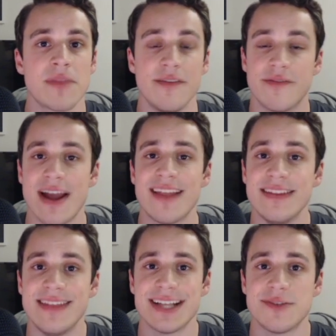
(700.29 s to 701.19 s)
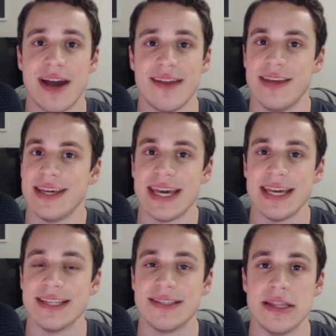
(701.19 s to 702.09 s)
And frankly, that's what I think
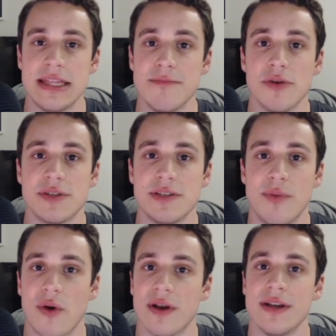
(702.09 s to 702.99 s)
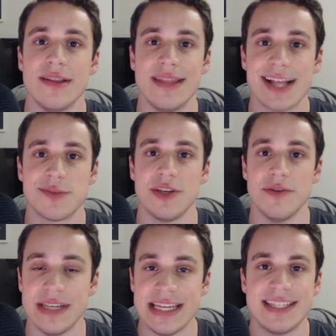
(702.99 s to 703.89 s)
is the most important. That's what
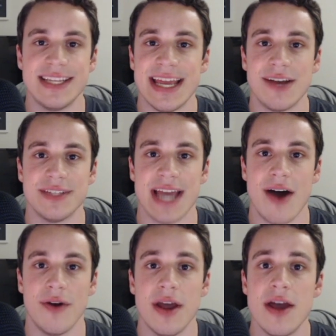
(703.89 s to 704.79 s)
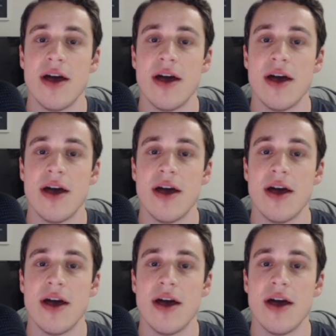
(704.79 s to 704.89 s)
you need to nail down.